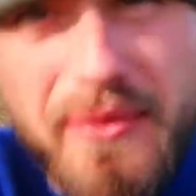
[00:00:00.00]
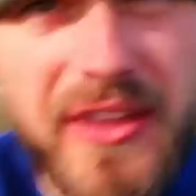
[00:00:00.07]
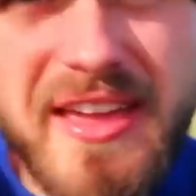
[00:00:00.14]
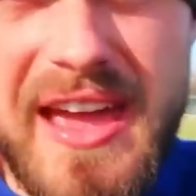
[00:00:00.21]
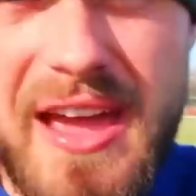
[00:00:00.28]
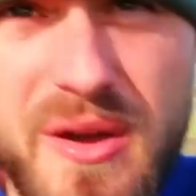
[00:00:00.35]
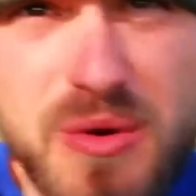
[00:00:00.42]
with the
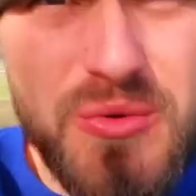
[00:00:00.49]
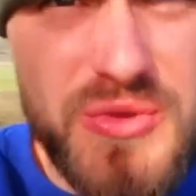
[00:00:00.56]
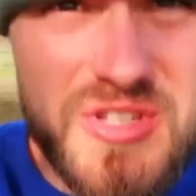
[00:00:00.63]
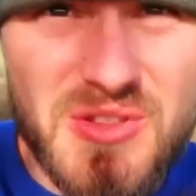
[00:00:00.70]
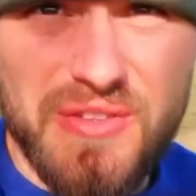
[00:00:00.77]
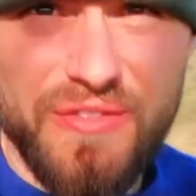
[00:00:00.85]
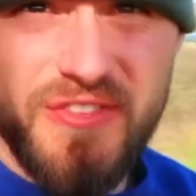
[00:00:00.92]

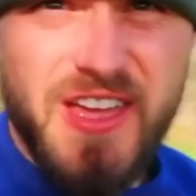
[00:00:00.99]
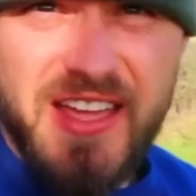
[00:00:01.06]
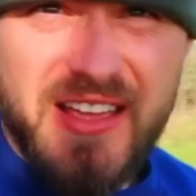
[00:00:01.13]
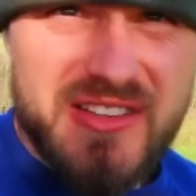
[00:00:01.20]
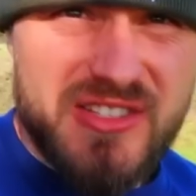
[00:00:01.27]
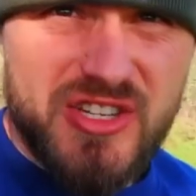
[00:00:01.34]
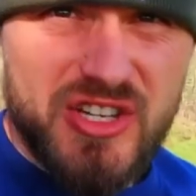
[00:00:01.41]
gills and the
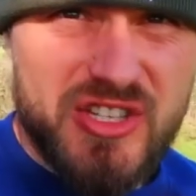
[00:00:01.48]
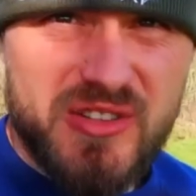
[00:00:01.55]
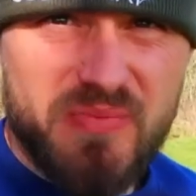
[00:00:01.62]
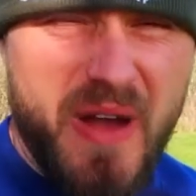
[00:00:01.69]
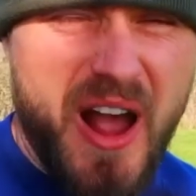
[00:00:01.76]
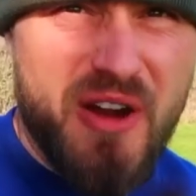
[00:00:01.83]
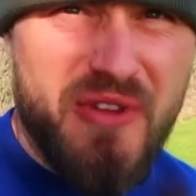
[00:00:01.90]
things,
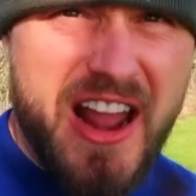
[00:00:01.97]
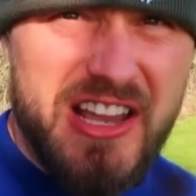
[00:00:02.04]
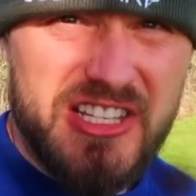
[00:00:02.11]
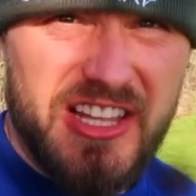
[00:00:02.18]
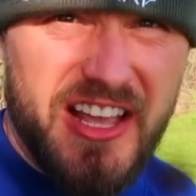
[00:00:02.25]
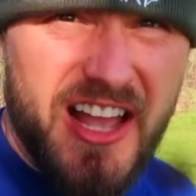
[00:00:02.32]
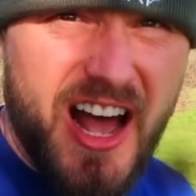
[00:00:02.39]
just
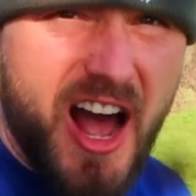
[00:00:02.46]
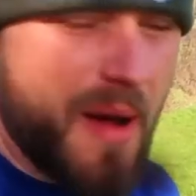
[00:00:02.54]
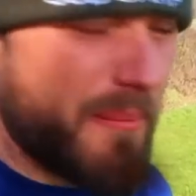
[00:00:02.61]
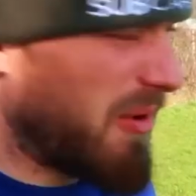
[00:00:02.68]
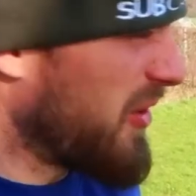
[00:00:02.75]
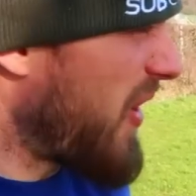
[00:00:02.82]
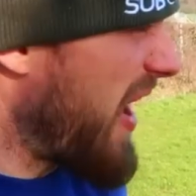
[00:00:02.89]
harass the
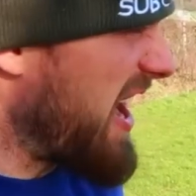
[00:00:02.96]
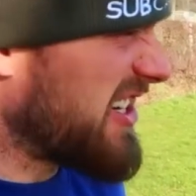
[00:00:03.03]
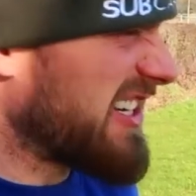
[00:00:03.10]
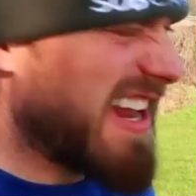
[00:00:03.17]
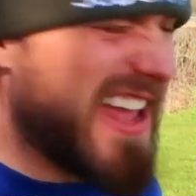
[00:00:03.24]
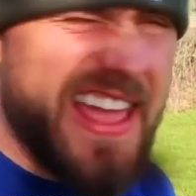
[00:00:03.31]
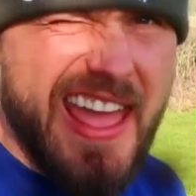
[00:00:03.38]
carp but not
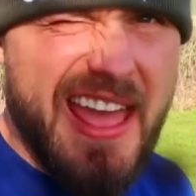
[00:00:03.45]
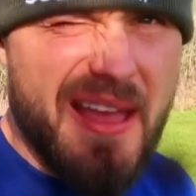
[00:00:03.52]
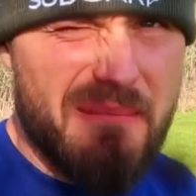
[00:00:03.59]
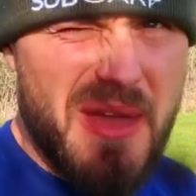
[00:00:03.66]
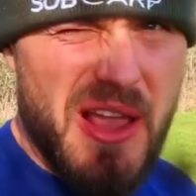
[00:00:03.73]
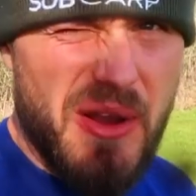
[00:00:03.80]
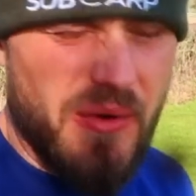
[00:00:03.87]
actually eat
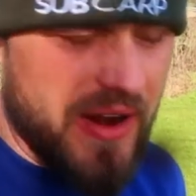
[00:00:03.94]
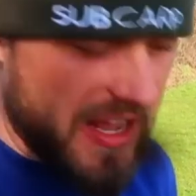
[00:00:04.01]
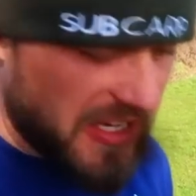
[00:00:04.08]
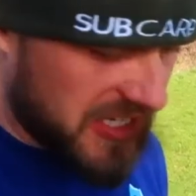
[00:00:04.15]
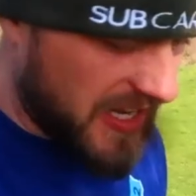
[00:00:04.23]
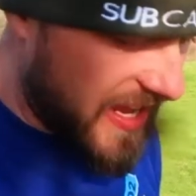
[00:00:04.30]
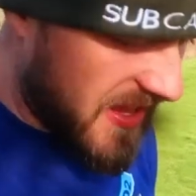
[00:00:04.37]
it. Mink will
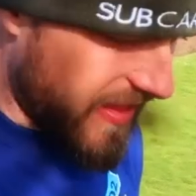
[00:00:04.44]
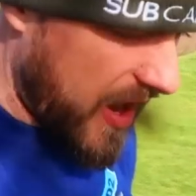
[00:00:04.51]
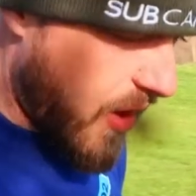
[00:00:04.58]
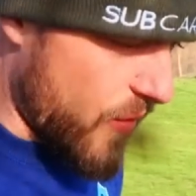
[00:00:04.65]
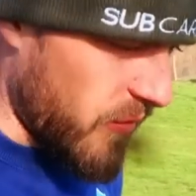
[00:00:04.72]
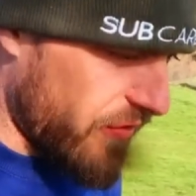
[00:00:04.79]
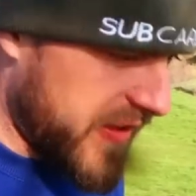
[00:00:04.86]
actually eat the
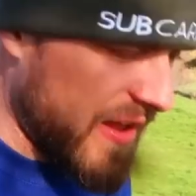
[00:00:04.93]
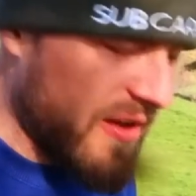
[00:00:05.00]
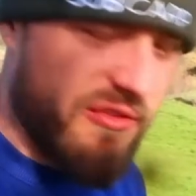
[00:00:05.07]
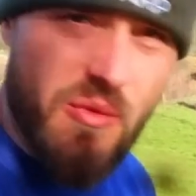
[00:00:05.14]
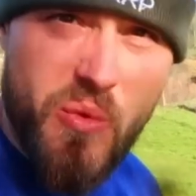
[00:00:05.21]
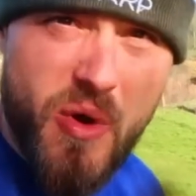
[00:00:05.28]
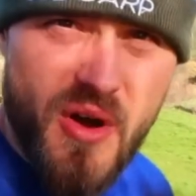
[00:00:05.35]
whole
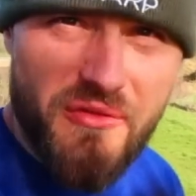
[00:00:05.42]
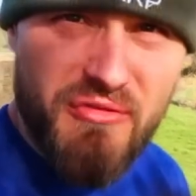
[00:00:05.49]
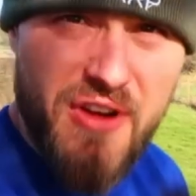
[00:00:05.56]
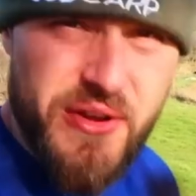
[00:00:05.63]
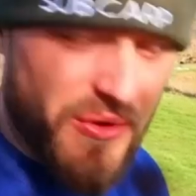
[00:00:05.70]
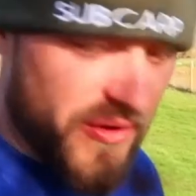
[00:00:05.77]
thing from what I've read